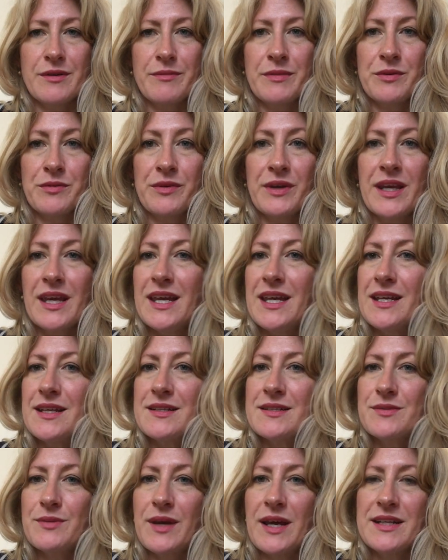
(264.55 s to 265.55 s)
Milton
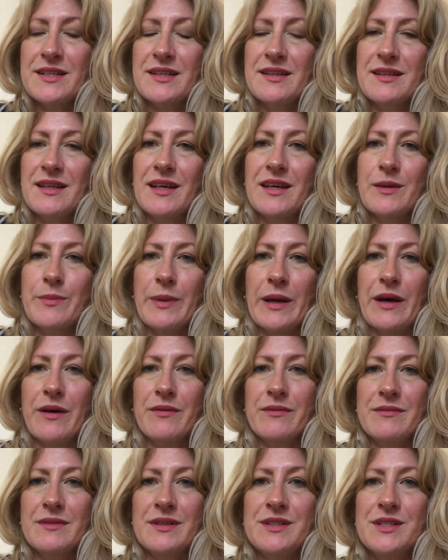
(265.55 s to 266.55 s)
Keynes, we had to think
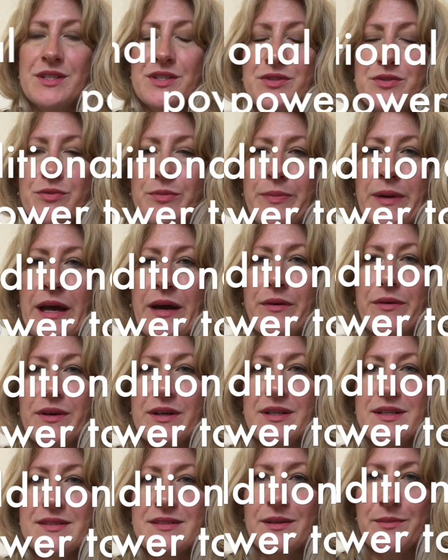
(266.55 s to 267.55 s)
about additional power
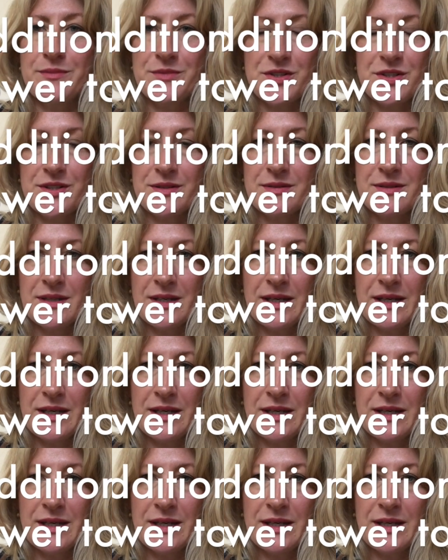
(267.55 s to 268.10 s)
consumption.